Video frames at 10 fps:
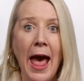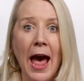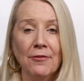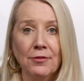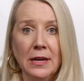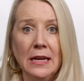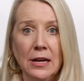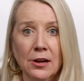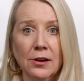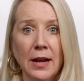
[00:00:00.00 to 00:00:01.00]
every
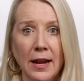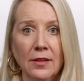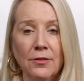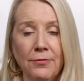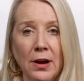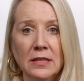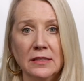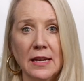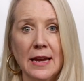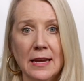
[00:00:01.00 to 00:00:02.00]
year, getting the
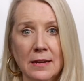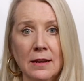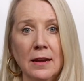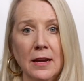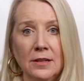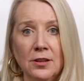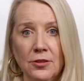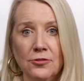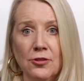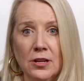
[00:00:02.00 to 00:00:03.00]
funds in to
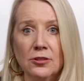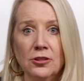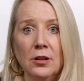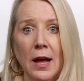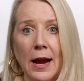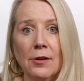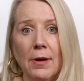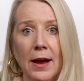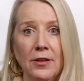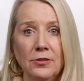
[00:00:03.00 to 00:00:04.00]
the traditional
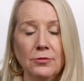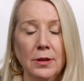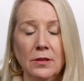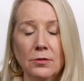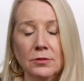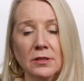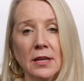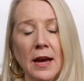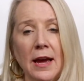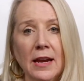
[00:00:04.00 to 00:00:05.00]
IRA, then doing
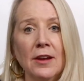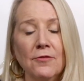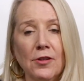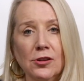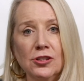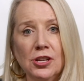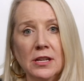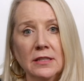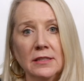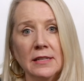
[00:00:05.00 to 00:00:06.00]
those
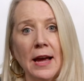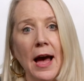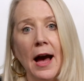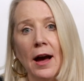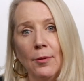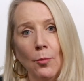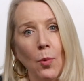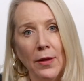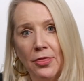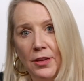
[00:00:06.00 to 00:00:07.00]
conversions.
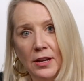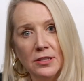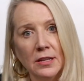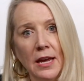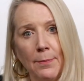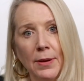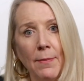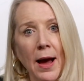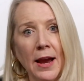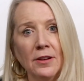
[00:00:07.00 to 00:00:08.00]
One thing to keep in
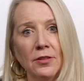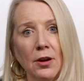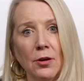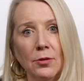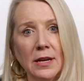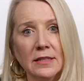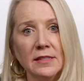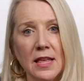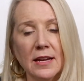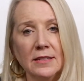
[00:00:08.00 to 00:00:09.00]
mind, though,
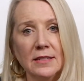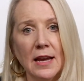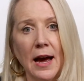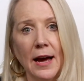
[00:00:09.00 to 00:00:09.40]
is that